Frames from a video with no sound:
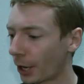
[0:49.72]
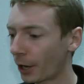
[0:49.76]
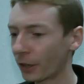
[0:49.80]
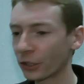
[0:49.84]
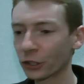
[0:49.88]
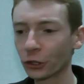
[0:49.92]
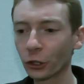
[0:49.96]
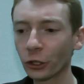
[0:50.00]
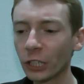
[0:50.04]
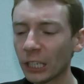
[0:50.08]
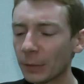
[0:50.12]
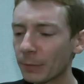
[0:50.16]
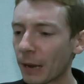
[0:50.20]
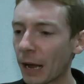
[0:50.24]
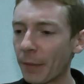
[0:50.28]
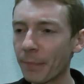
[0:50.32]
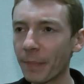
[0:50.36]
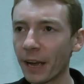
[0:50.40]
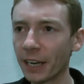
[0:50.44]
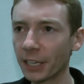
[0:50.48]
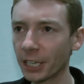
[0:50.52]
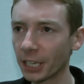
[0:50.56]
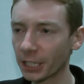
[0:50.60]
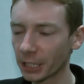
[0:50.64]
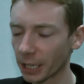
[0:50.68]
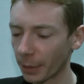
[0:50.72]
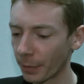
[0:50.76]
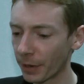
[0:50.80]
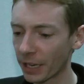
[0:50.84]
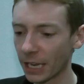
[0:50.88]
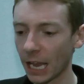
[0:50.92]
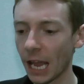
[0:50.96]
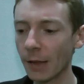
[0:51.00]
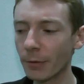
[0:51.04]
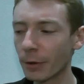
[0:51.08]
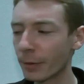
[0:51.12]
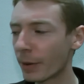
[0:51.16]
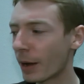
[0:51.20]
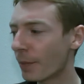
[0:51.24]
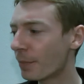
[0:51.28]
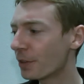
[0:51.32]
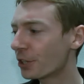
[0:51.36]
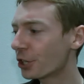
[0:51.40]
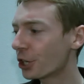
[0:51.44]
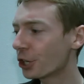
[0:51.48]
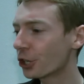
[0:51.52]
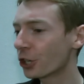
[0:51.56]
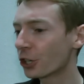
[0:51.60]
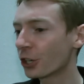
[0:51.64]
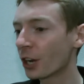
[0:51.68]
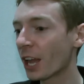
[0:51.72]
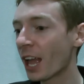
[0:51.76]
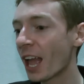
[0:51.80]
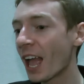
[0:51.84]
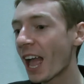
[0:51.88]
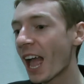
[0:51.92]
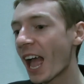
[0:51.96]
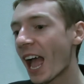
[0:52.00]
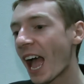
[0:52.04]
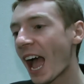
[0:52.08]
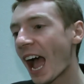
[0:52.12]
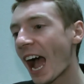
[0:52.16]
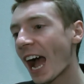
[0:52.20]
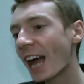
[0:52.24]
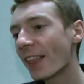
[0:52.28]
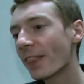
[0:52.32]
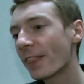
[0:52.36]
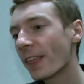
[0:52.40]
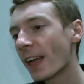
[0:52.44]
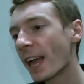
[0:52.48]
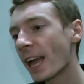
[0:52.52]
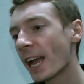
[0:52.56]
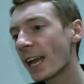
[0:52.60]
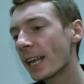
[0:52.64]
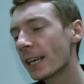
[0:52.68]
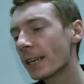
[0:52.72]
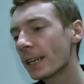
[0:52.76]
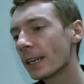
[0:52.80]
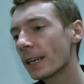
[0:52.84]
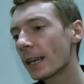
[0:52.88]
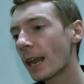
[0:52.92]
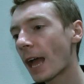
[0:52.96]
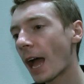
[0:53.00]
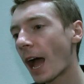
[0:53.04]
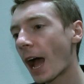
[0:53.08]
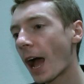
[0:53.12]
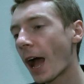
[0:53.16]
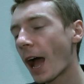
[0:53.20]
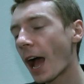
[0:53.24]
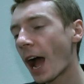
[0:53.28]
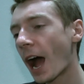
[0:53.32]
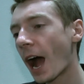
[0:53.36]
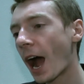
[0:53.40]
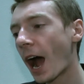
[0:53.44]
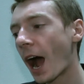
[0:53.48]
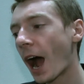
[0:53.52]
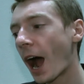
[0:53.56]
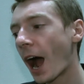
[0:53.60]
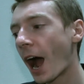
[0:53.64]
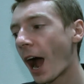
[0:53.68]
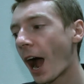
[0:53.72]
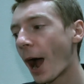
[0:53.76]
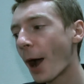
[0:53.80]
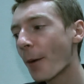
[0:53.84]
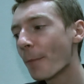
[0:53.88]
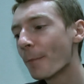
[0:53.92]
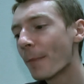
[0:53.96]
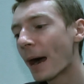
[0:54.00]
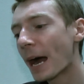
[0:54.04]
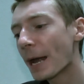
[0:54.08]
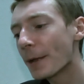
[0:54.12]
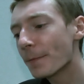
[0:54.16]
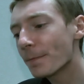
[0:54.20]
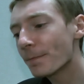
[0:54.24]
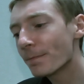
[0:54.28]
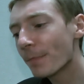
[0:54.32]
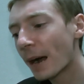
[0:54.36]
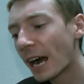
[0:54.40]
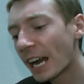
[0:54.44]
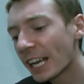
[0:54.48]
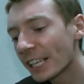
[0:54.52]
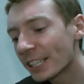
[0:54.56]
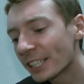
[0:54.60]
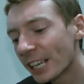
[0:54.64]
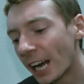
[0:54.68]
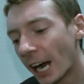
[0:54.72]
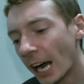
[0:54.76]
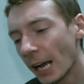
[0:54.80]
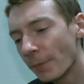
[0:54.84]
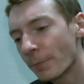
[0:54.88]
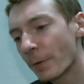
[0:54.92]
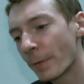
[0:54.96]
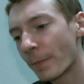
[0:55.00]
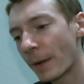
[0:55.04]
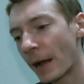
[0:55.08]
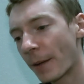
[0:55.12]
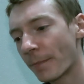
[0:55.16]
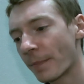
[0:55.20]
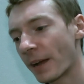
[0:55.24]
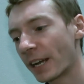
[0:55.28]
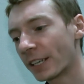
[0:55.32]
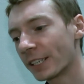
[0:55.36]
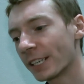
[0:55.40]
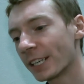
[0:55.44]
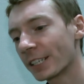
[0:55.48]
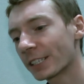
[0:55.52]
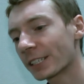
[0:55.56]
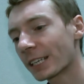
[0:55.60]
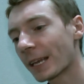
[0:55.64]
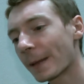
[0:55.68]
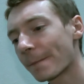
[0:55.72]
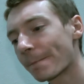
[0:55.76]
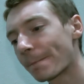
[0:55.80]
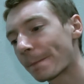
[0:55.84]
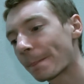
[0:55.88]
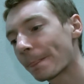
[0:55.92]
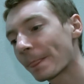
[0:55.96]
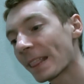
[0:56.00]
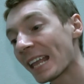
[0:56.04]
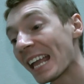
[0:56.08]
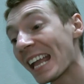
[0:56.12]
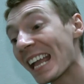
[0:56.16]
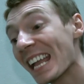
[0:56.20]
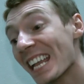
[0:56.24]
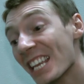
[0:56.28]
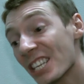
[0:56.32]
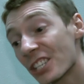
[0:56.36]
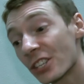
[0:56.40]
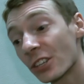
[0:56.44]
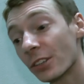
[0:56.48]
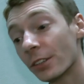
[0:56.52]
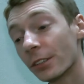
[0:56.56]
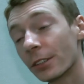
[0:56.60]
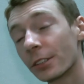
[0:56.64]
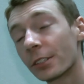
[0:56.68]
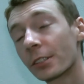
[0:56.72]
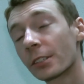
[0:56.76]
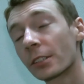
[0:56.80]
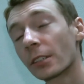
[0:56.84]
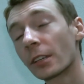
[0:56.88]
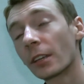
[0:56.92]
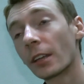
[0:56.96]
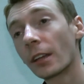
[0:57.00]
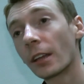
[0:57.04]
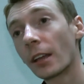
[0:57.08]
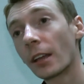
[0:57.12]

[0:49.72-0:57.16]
studied mathematics, I became a mathematician. And then my type of mathematics isn't